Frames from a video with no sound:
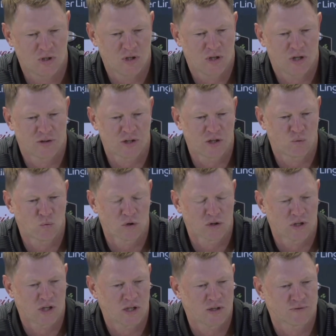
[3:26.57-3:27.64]
think we're
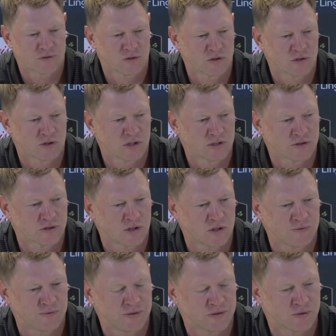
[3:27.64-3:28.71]
gonna have to learn as an
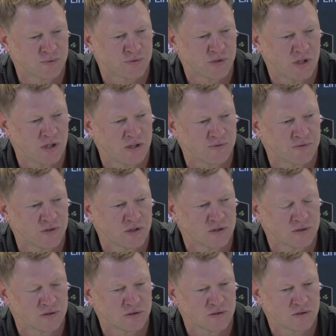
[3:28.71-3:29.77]
offensive staff
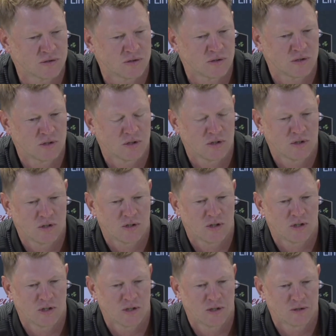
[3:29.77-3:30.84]
that
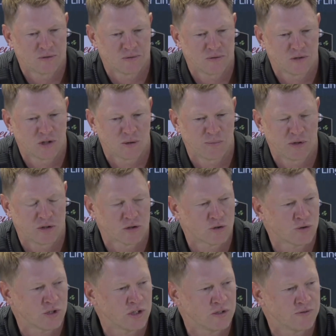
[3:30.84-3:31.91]
you gotta be a little
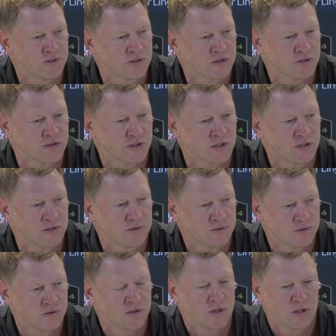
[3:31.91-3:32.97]
creative in this league.
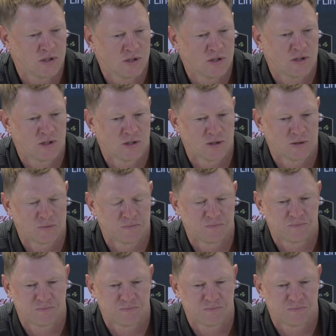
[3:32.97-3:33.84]
So